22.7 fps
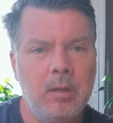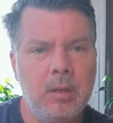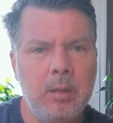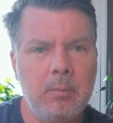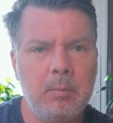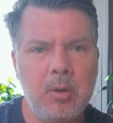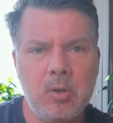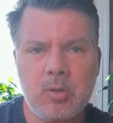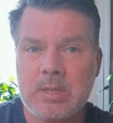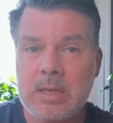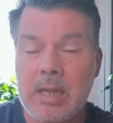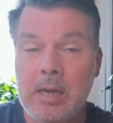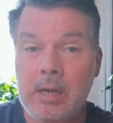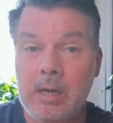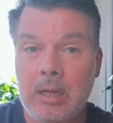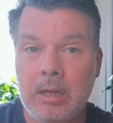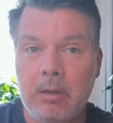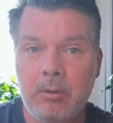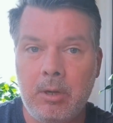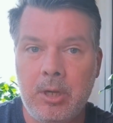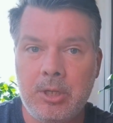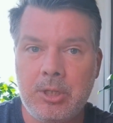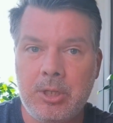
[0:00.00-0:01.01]
The bonsai
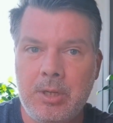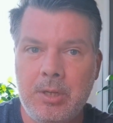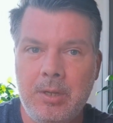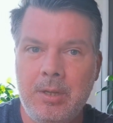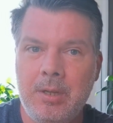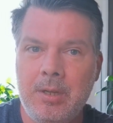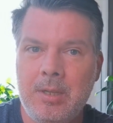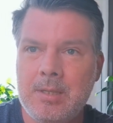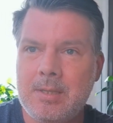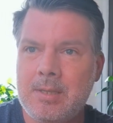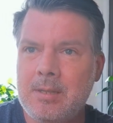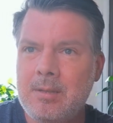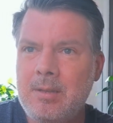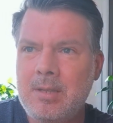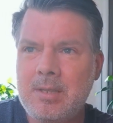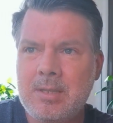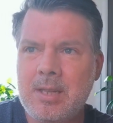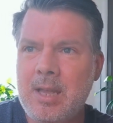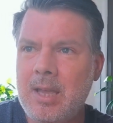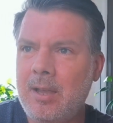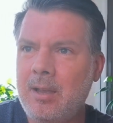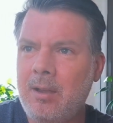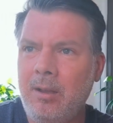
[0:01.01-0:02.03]
language
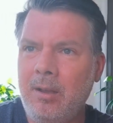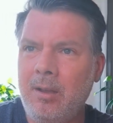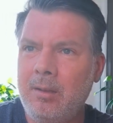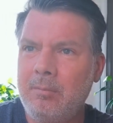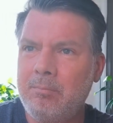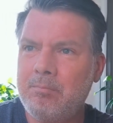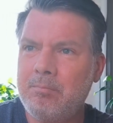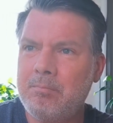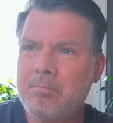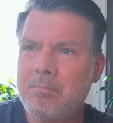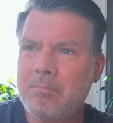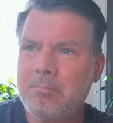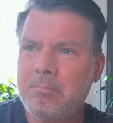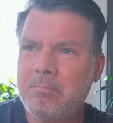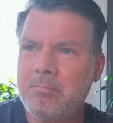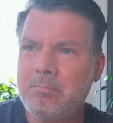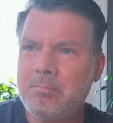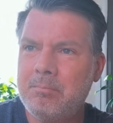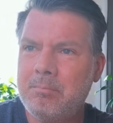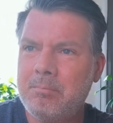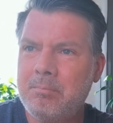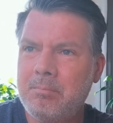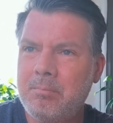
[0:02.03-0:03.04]
is like a
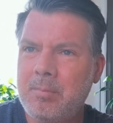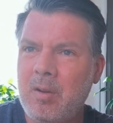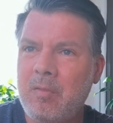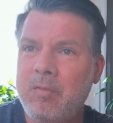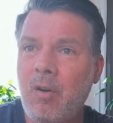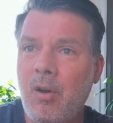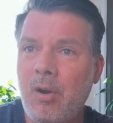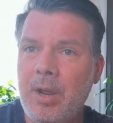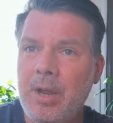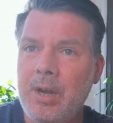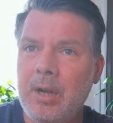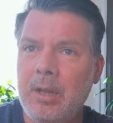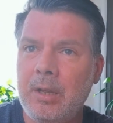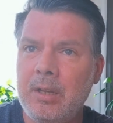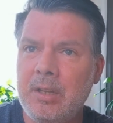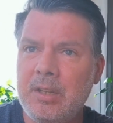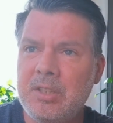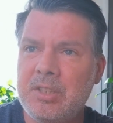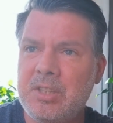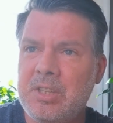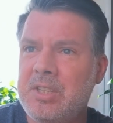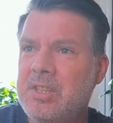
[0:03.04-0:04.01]
foreign language.